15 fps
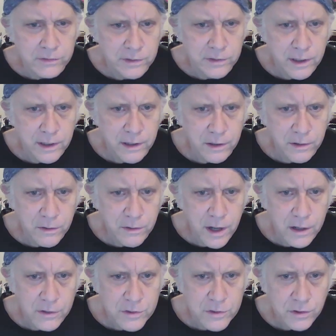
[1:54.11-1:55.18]
takes
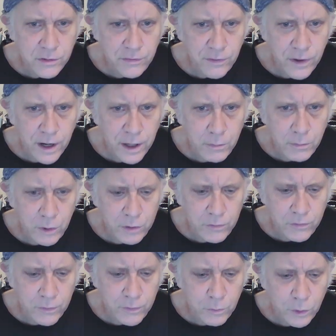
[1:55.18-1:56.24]
the international
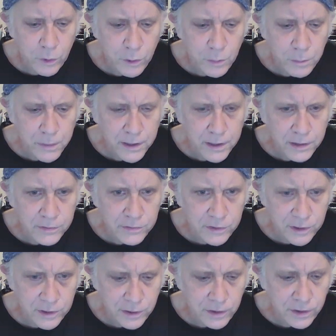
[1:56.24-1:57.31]
framework for world
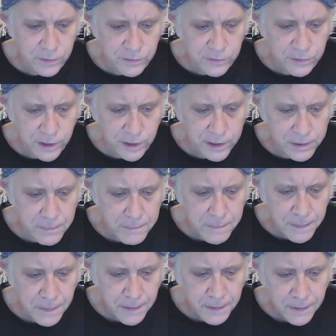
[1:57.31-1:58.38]
peace
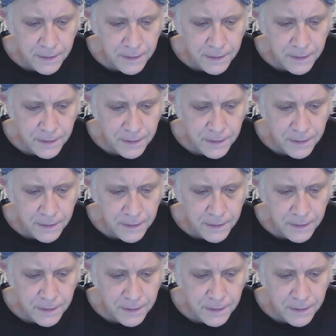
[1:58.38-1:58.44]
seriously.